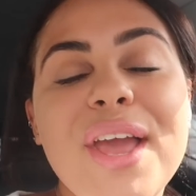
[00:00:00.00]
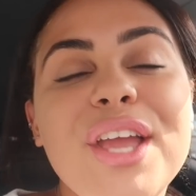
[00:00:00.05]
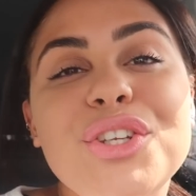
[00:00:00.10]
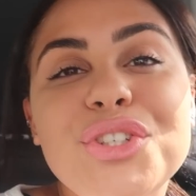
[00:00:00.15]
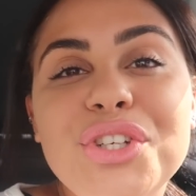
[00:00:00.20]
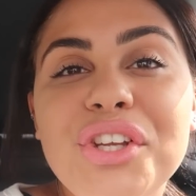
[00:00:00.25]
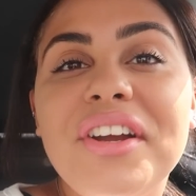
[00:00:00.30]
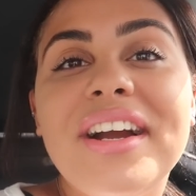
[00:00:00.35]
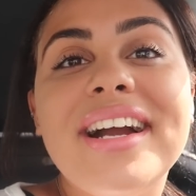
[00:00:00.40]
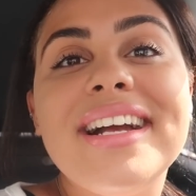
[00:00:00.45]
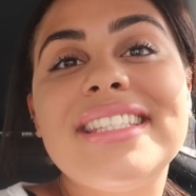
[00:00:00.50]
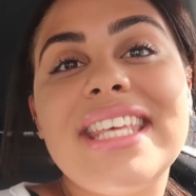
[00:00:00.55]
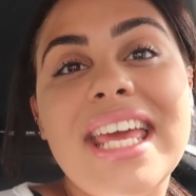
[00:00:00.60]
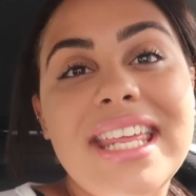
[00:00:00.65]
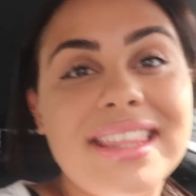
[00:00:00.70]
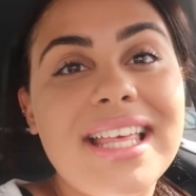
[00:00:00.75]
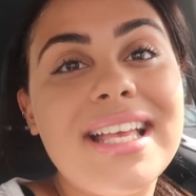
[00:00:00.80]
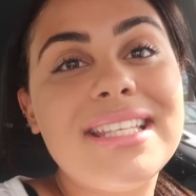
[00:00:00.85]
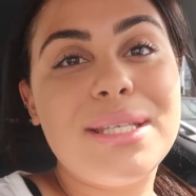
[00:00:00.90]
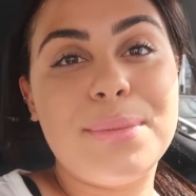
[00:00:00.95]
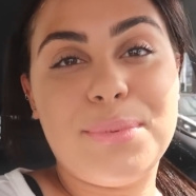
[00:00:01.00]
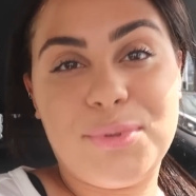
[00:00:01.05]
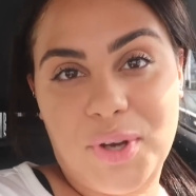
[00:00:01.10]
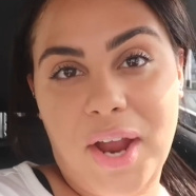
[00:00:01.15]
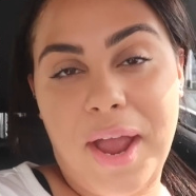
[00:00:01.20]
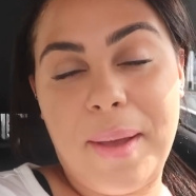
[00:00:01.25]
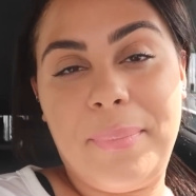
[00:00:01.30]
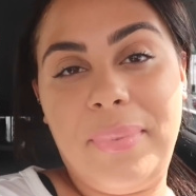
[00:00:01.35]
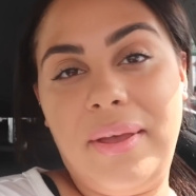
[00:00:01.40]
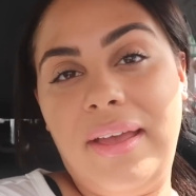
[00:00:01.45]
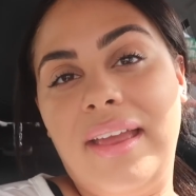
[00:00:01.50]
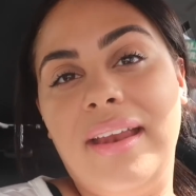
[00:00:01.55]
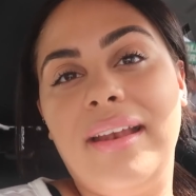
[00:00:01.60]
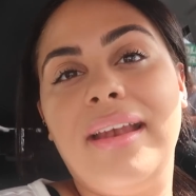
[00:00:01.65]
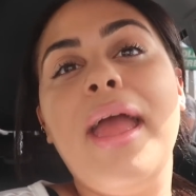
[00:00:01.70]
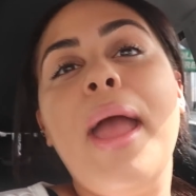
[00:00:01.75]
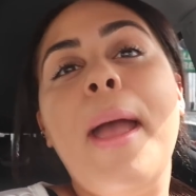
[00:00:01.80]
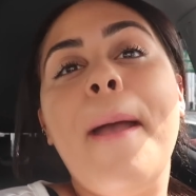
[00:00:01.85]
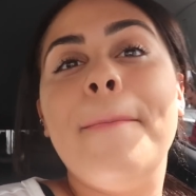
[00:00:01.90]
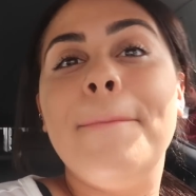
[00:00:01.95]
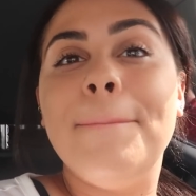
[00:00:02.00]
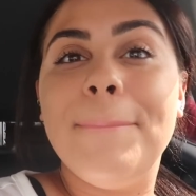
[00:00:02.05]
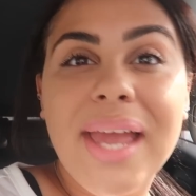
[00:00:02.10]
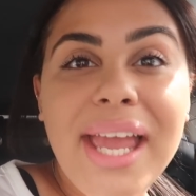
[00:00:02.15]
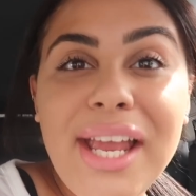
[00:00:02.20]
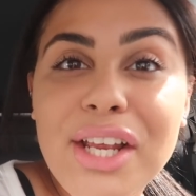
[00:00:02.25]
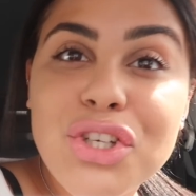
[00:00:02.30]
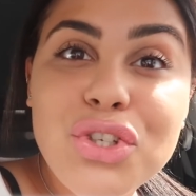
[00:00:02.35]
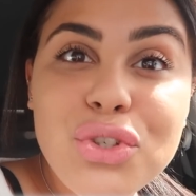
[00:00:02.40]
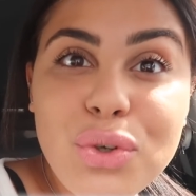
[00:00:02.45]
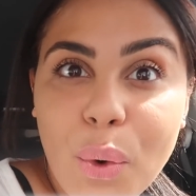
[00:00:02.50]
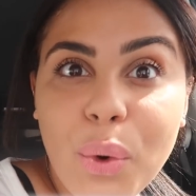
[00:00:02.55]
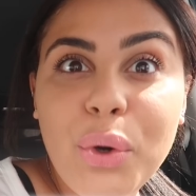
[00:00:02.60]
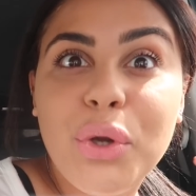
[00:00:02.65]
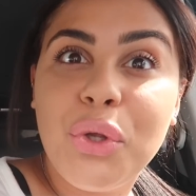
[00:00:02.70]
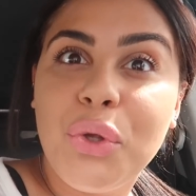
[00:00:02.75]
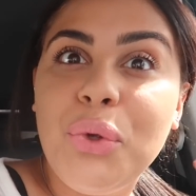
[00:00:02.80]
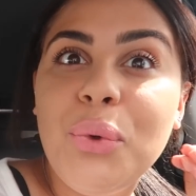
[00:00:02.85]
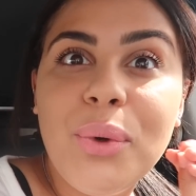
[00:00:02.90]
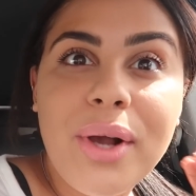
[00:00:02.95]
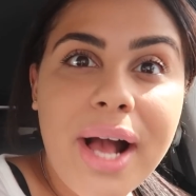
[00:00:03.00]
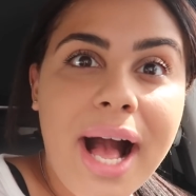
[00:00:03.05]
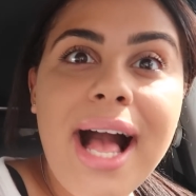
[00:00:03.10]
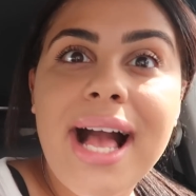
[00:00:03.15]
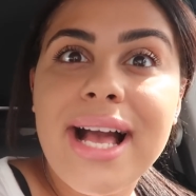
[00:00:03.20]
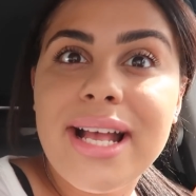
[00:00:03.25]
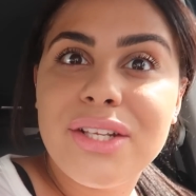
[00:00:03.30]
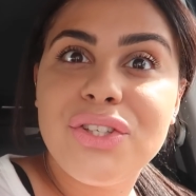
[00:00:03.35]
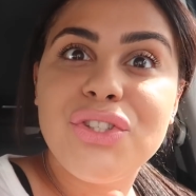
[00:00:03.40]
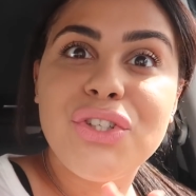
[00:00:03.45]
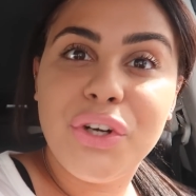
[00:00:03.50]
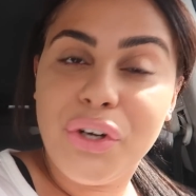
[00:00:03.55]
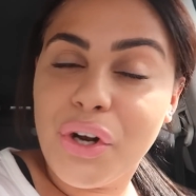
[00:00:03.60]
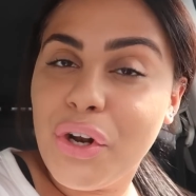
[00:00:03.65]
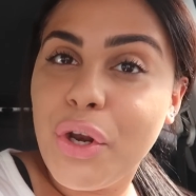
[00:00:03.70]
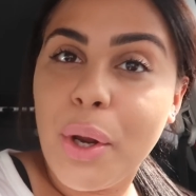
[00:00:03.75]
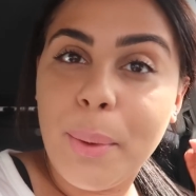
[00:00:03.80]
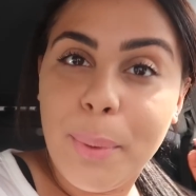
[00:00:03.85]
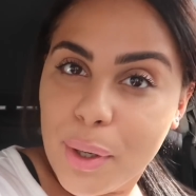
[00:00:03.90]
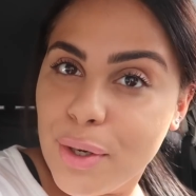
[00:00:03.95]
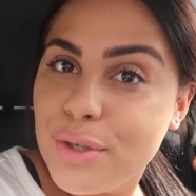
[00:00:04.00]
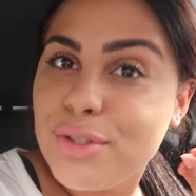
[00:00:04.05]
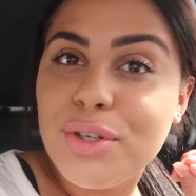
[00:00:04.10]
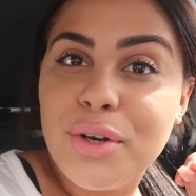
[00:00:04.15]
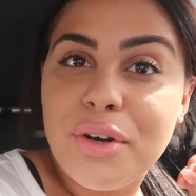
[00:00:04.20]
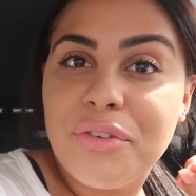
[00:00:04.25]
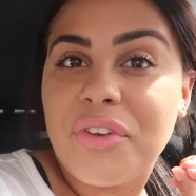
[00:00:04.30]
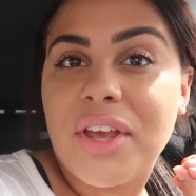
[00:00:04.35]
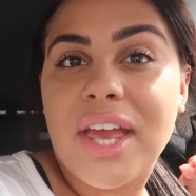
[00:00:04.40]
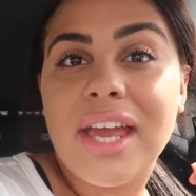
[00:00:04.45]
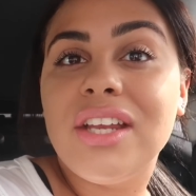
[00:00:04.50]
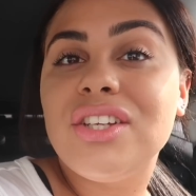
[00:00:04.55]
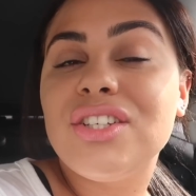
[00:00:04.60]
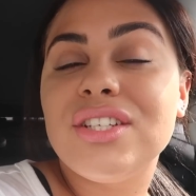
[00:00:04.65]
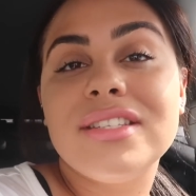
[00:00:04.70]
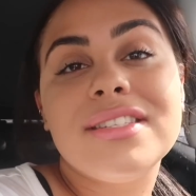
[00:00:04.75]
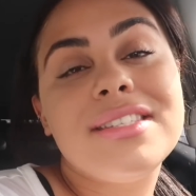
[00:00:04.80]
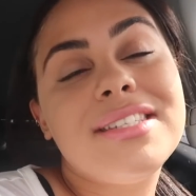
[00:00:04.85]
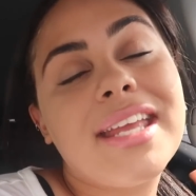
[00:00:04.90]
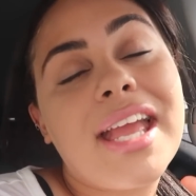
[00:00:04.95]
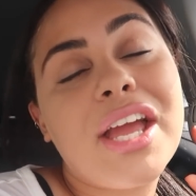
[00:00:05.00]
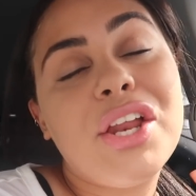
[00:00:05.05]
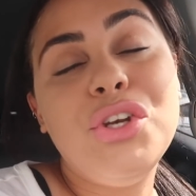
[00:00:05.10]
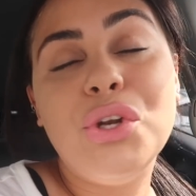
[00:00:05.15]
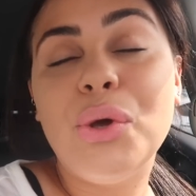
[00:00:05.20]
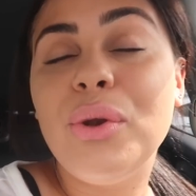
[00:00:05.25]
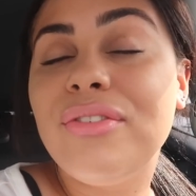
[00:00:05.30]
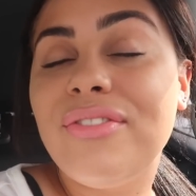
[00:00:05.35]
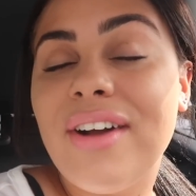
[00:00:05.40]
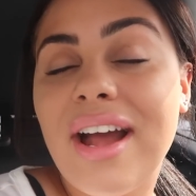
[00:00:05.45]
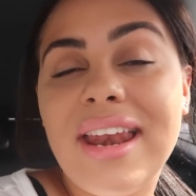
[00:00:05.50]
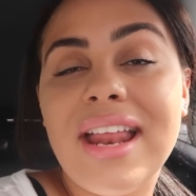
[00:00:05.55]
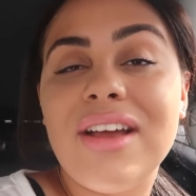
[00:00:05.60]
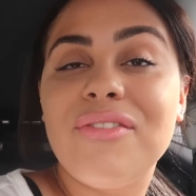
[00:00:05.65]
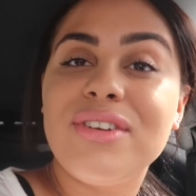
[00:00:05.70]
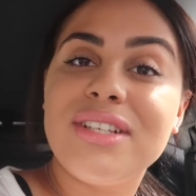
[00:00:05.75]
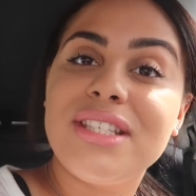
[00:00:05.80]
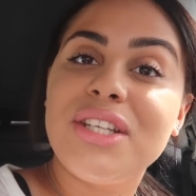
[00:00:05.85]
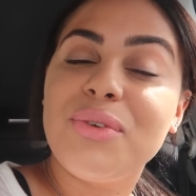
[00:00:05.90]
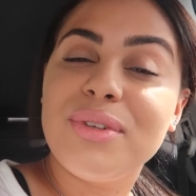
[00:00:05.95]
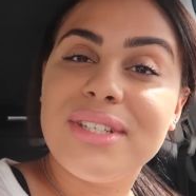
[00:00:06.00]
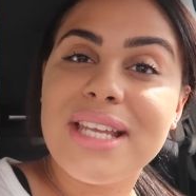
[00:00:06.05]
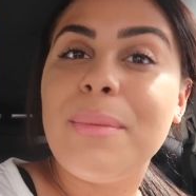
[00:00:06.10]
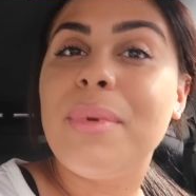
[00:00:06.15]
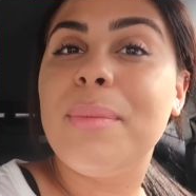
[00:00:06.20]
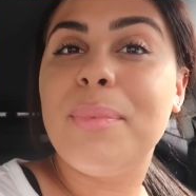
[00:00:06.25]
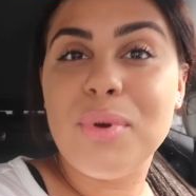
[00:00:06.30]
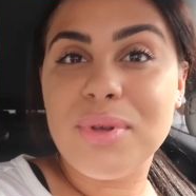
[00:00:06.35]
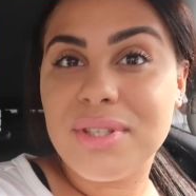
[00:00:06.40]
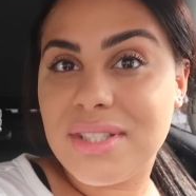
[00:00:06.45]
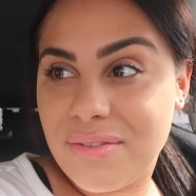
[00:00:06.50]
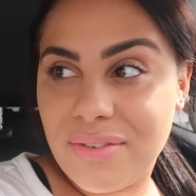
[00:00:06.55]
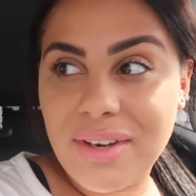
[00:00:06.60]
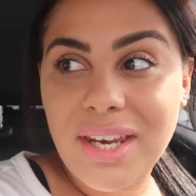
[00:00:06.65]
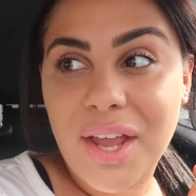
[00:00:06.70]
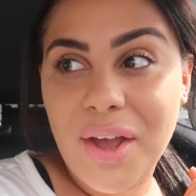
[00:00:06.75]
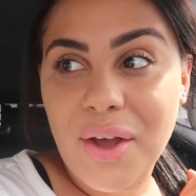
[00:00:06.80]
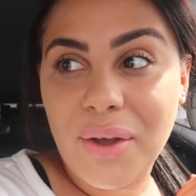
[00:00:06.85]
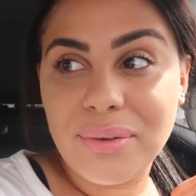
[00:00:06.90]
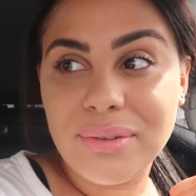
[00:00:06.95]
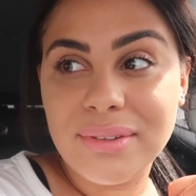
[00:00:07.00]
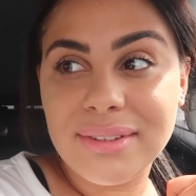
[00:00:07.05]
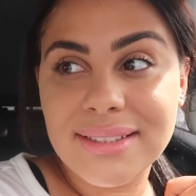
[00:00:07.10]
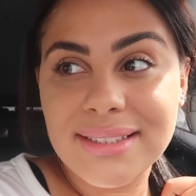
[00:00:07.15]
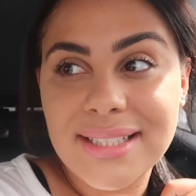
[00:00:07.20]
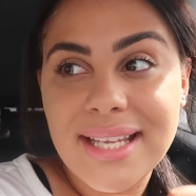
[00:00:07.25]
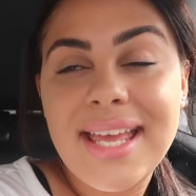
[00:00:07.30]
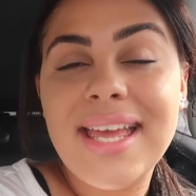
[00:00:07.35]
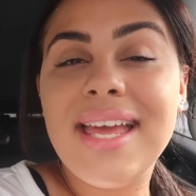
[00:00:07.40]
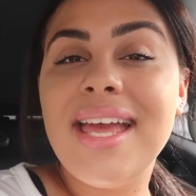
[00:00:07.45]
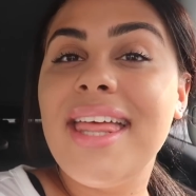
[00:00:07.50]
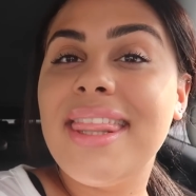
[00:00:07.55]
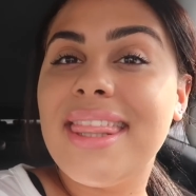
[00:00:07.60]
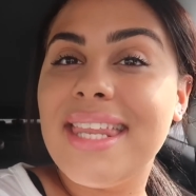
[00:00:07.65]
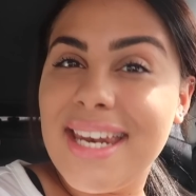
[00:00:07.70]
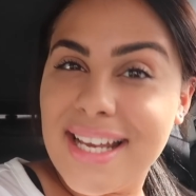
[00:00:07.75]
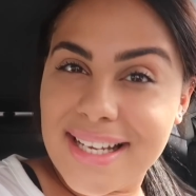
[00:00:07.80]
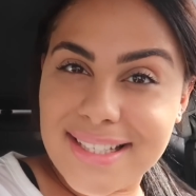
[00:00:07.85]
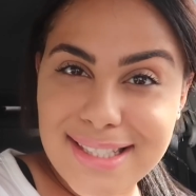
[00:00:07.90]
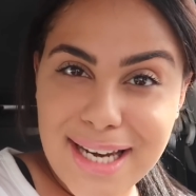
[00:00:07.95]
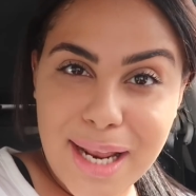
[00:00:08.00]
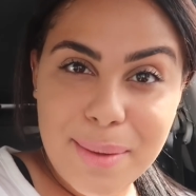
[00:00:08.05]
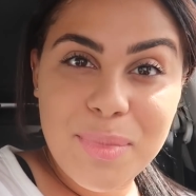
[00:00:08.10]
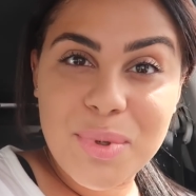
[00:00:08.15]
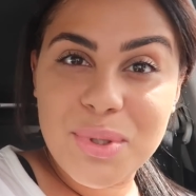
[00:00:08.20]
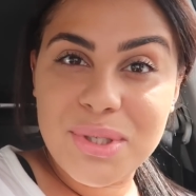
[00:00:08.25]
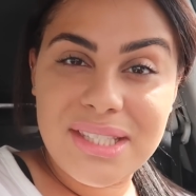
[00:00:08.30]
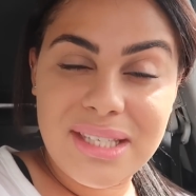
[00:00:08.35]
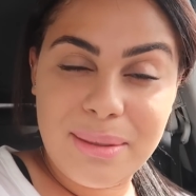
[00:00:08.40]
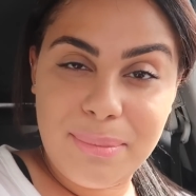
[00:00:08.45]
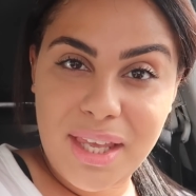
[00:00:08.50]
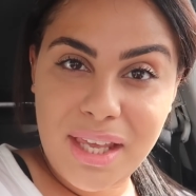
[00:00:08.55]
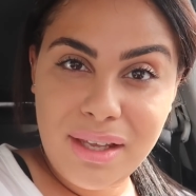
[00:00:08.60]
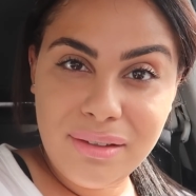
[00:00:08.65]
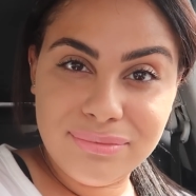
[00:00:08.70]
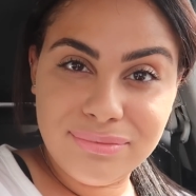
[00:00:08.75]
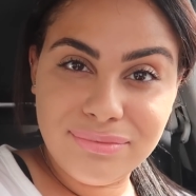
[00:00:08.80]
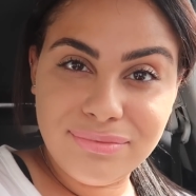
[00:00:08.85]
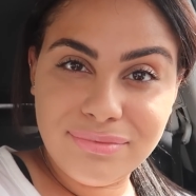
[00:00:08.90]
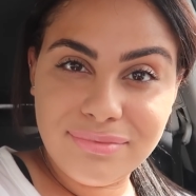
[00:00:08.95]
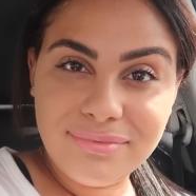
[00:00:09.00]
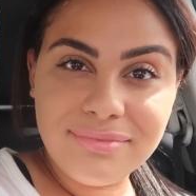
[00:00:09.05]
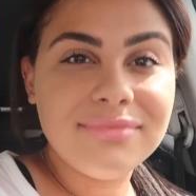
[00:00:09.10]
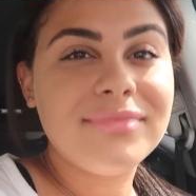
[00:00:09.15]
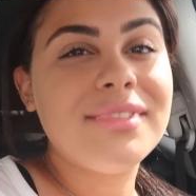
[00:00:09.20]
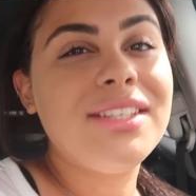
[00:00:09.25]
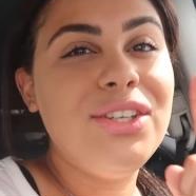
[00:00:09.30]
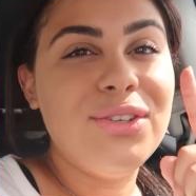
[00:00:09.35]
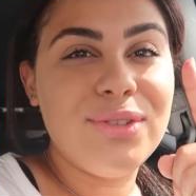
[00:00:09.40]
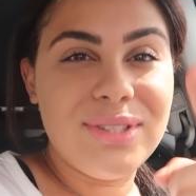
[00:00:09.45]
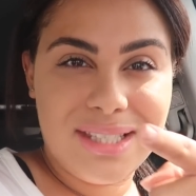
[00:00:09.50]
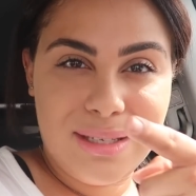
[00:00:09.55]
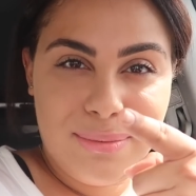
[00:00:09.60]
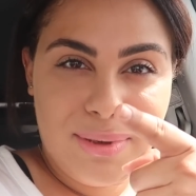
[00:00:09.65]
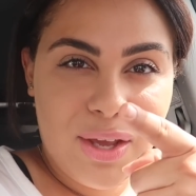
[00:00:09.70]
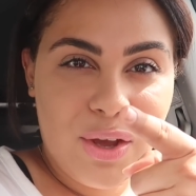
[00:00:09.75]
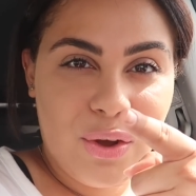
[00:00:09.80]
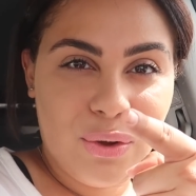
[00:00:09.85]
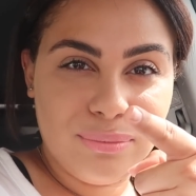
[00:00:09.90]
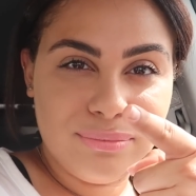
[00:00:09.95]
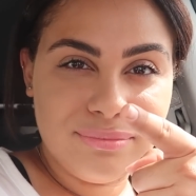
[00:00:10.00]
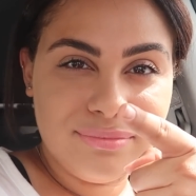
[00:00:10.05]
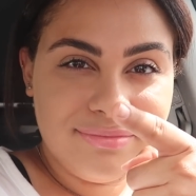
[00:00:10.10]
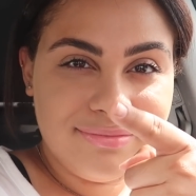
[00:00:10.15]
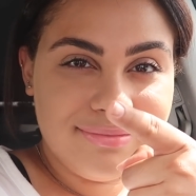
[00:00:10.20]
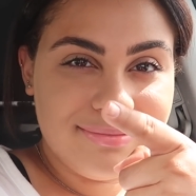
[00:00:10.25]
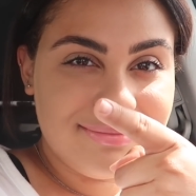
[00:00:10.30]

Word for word: Make sure you guys hit that subscribe button. Make sure you guys turn on your post notifications to get notified every single time we post a video. The next time you'll see me, you'll see me home.